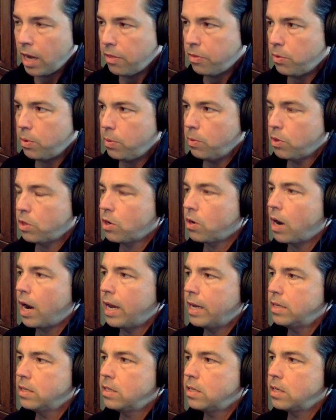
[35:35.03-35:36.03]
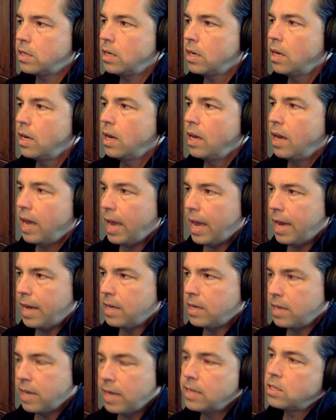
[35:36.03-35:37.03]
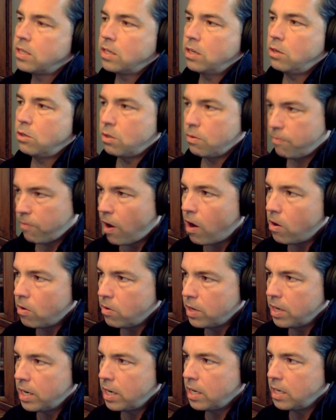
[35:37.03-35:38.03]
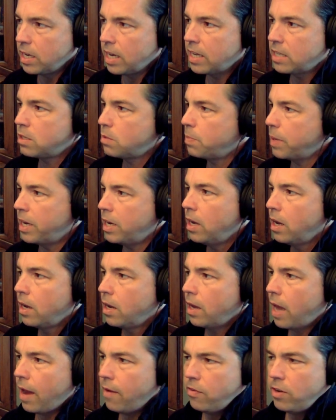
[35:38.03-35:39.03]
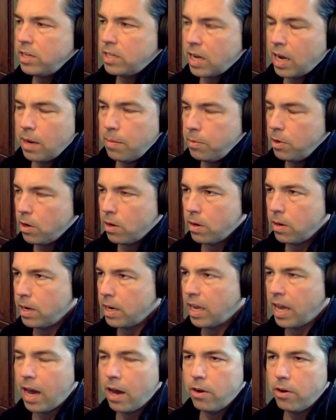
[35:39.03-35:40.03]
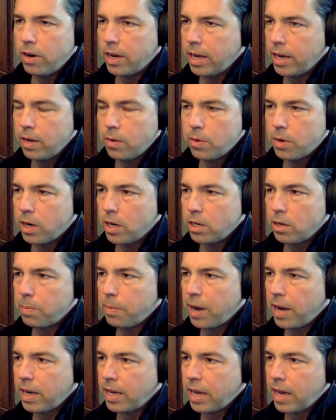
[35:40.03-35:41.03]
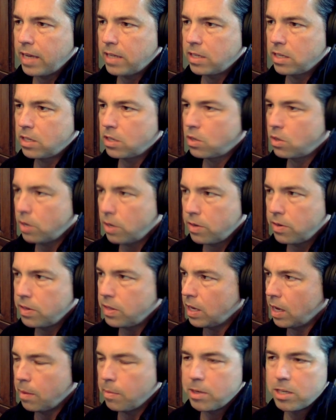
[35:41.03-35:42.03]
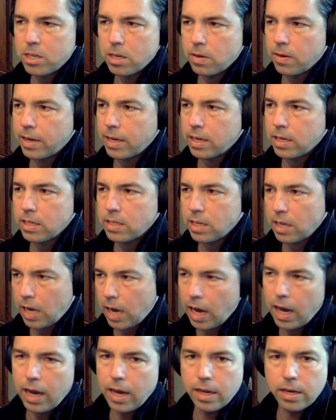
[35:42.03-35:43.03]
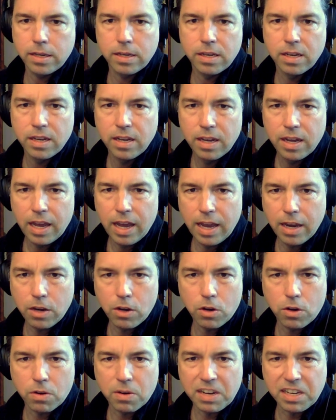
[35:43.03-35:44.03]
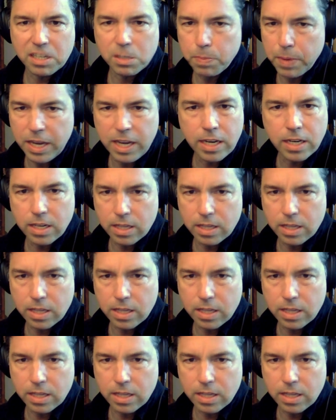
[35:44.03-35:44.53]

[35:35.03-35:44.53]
through with Christ. And yes, there's fallen, and yes, but every time you're encountering anyone on your podcast, it's clearly the image and likeness of God. And you're like speaking to